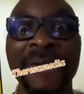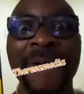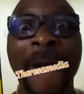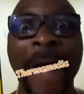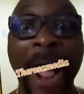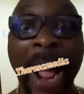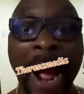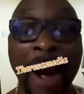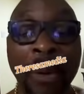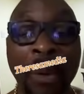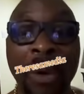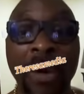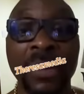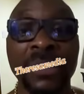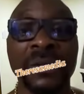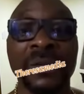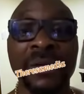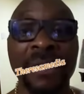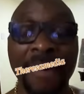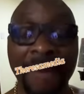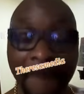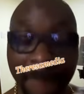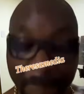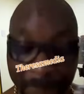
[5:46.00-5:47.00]
I
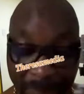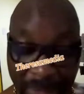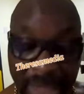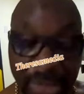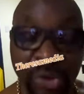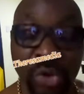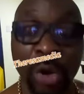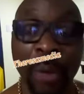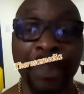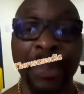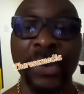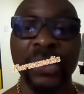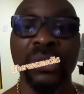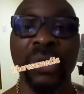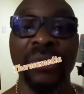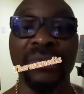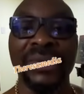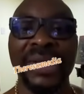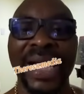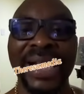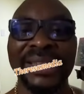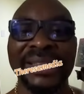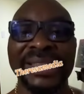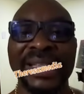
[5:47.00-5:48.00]
was in support
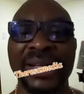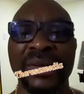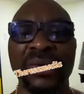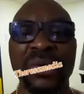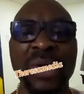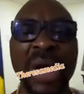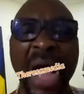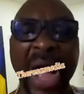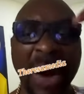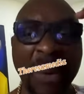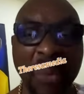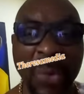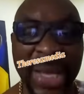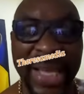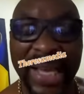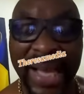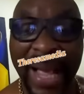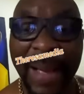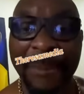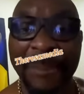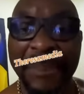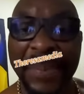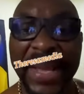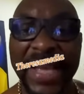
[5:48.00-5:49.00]
of that jail. We
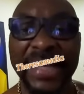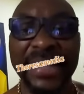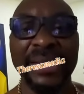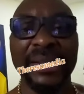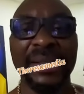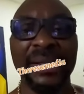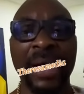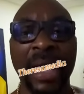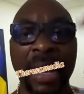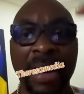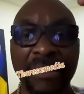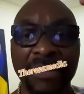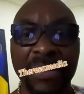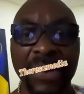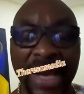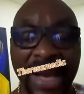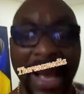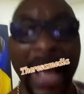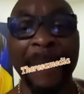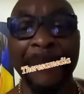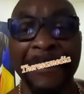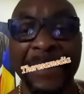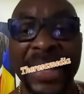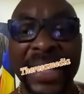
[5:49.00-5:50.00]

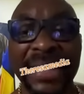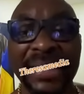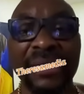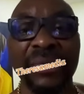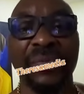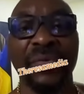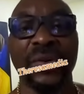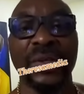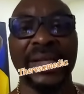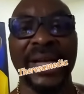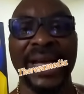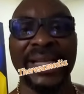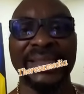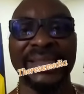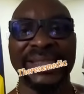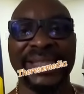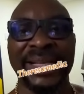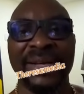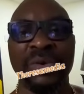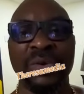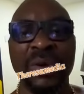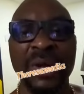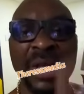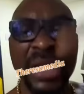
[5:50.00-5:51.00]
campaigned for that
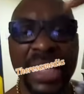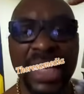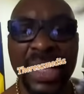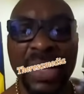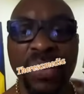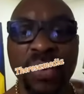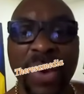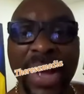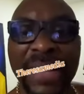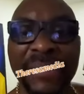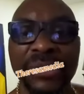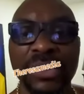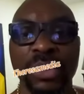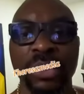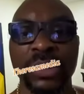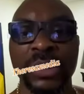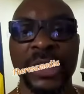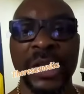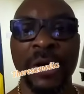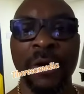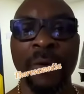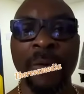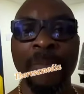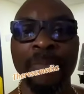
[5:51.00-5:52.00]
jail. He went to
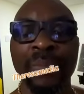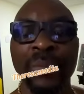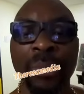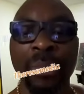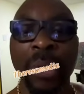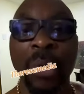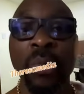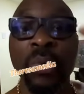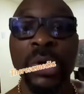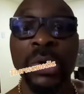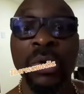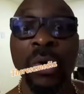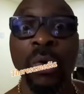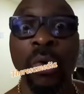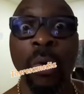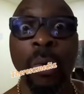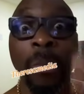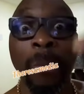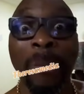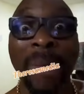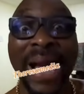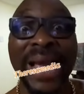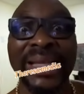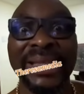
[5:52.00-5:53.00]
jail, but we no
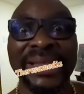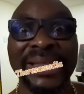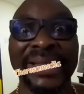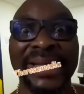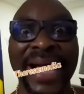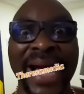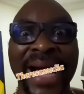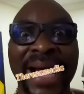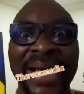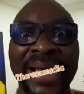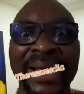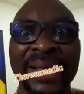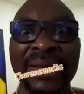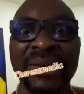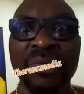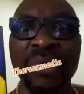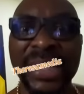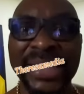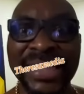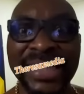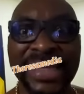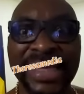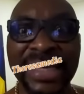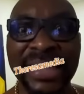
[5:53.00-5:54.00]
go buy the guy.
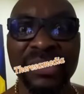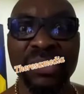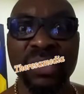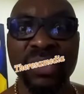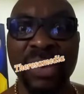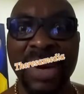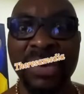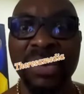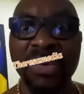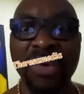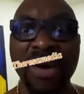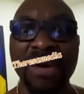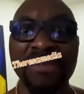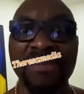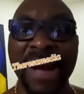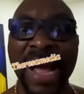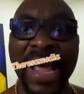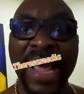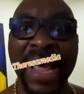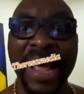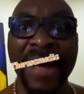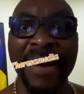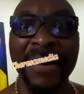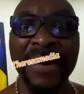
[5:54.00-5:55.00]
Waiting in the way we won't
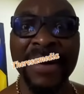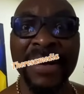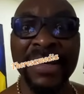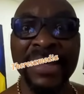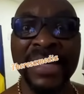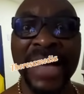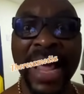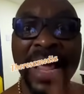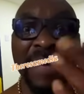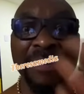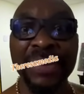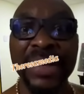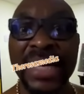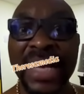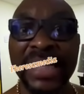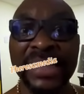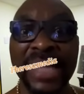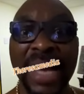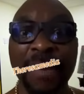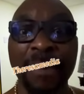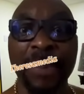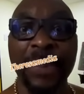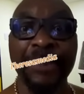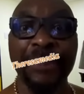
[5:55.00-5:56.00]
buy him. Now he be
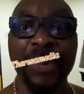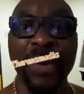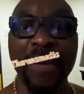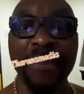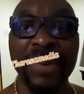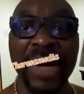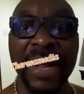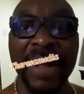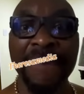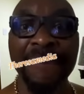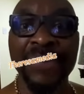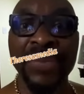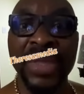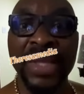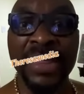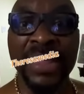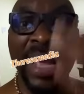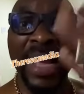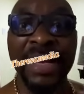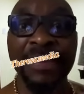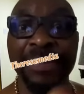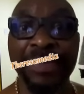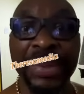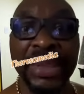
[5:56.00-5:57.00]
Niger problem.
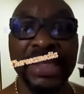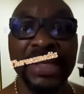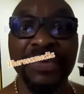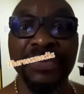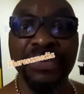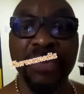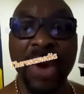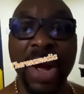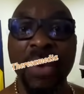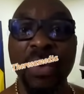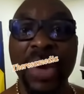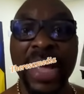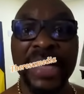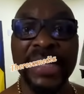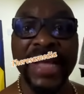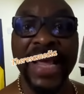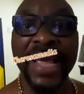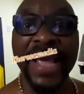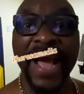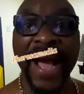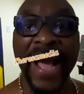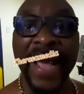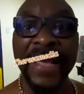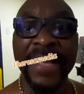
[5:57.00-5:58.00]
Now he be the fuel way
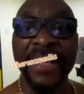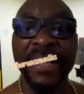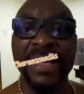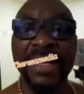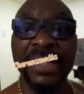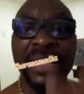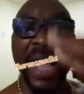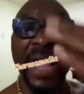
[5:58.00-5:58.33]
they high.